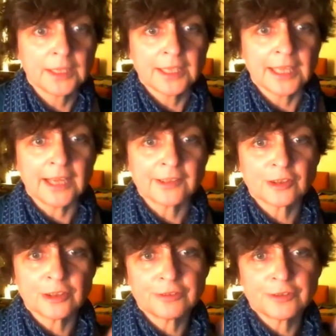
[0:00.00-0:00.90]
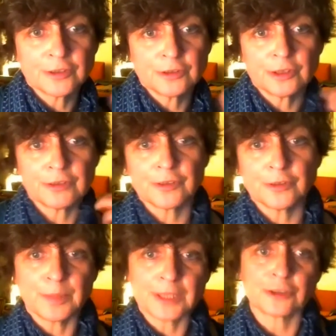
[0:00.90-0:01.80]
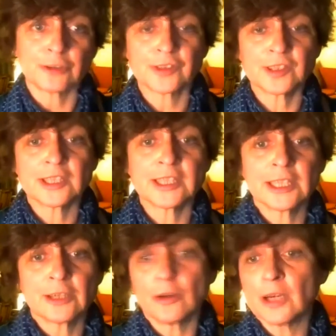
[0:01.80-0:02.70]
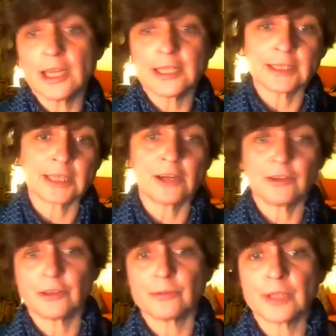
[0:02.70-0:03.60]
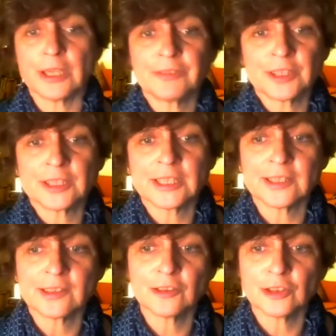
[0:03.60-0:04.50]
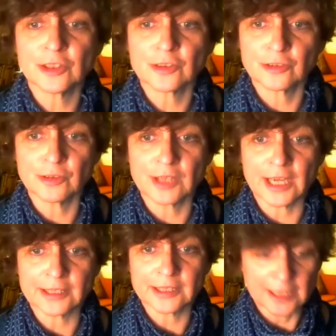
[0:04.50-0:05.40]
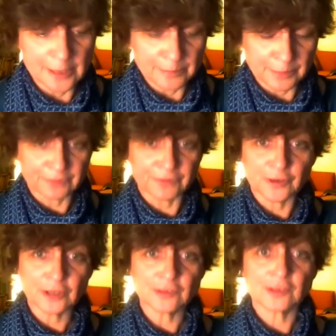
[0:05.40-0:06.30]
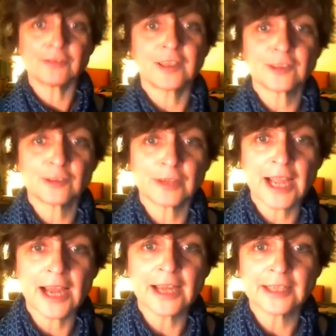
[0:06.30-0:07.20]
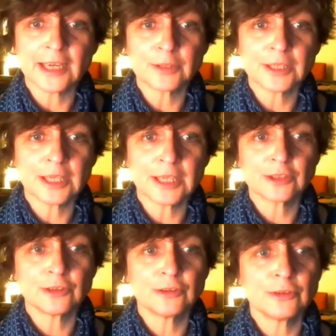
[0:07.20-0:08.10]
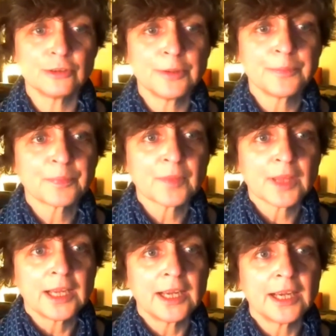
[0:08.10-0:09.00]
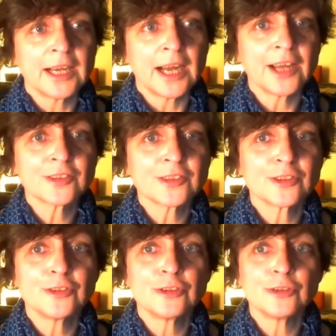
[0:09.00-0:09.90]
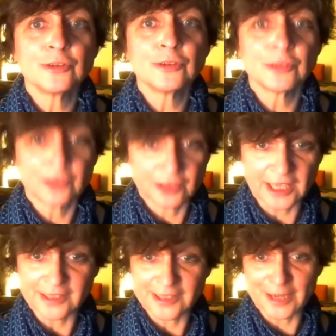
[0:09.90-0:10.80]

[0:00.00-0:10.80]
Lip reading: Yeah, so if you're better off sitting or lying down or whatever it is, you just do that. But for those of us who can, I would like to ask you to stand